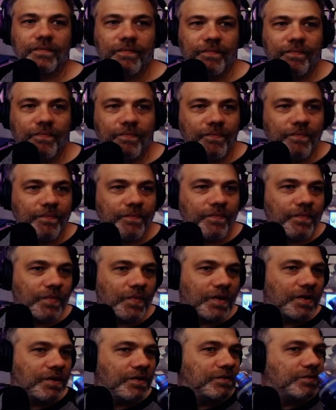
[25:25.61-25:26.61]

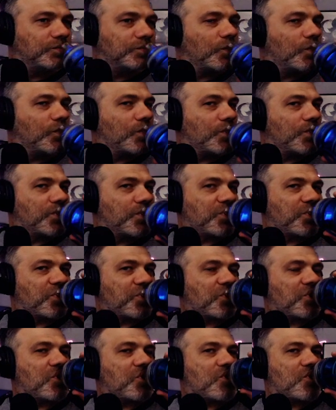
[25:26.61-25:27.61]
modify a single
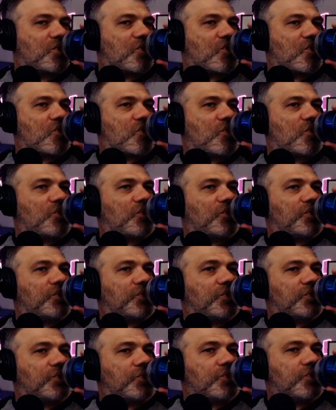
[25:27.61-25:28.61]
emoji
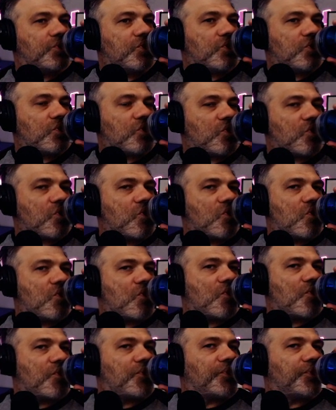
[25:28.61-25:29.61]
is
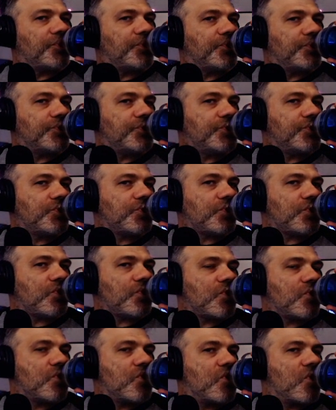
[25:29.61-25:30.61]
900
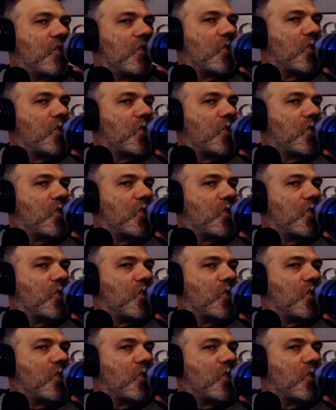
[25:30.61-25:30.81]
points.